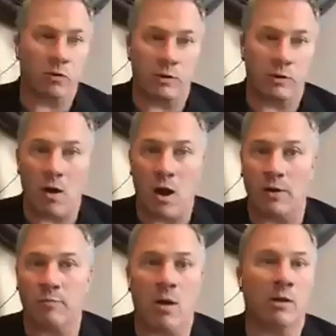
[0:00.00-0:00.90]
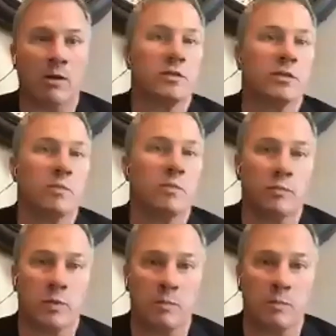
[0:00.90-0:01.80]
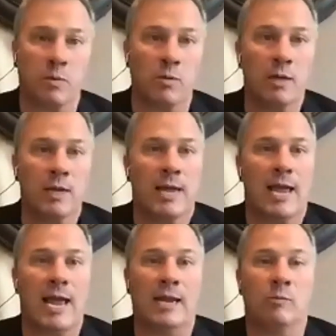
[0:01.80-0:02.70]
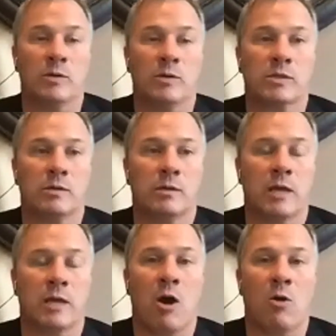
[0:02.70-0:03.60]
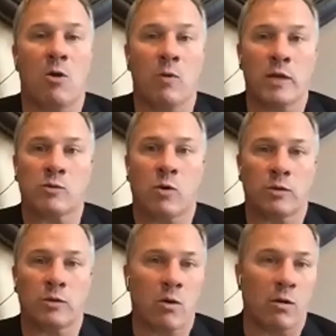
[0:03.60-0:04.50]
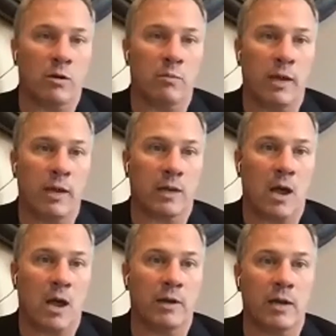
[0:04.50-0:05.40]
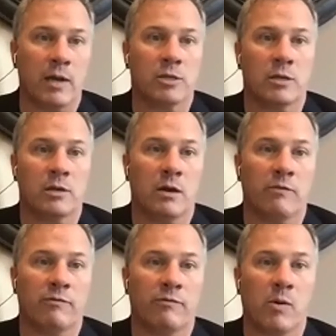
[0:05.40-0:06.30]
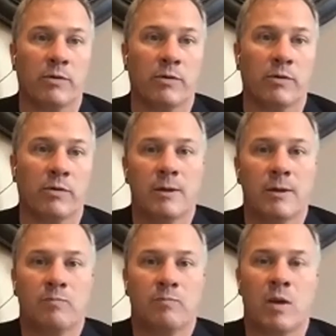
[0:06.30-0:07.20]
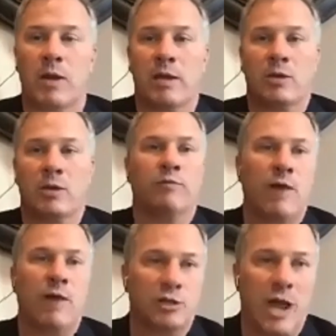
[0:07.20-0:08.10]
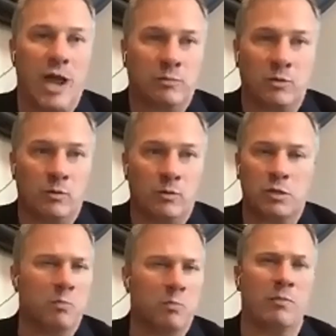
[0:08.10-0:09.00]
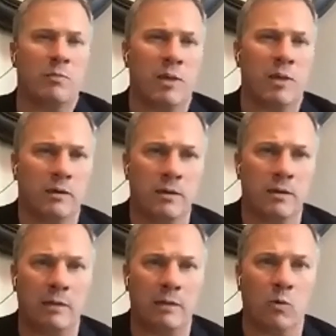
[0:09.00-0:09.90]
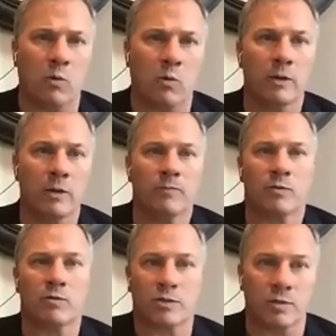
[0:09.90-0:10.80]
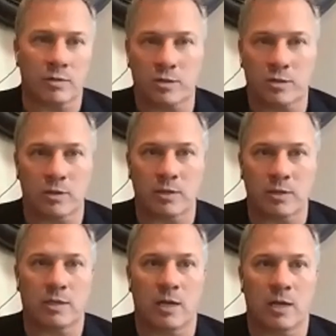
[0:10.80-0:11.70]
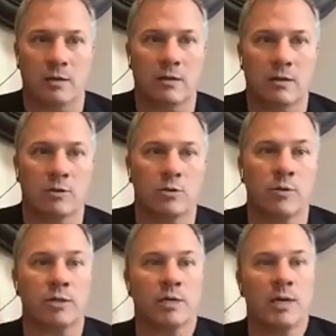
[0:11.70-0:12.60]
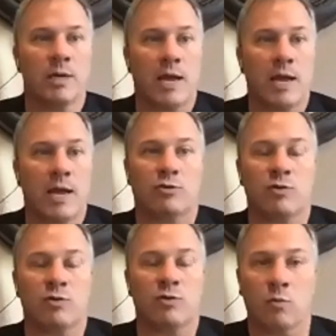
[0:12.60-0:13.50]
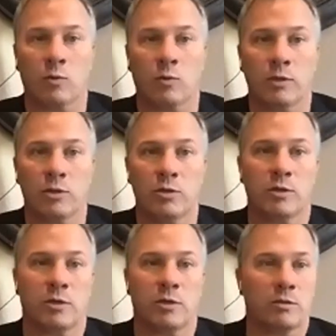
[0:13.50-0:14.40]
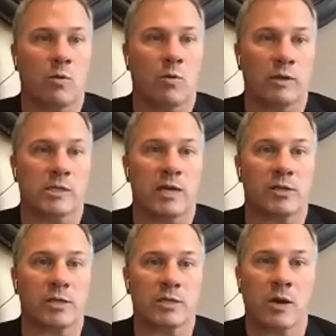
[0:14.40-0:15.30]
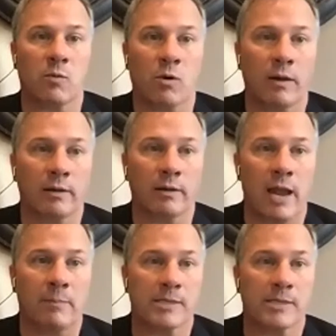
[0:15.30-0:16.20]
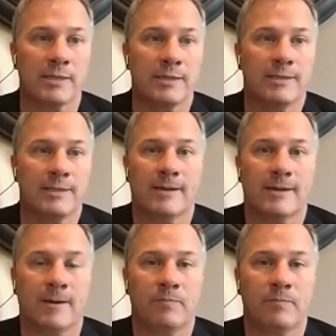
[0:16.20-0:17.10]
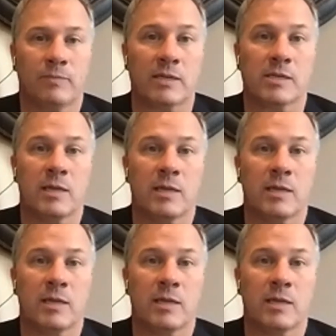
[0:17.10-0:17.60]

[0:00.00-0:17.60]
Irving Roth, brought in some other people. And they always worked hard to make it a combination of both maybe a CUFI chapter, which maybe had more Christian students than Jewish, and to try to work with the Jewish organizations that were on campus. That's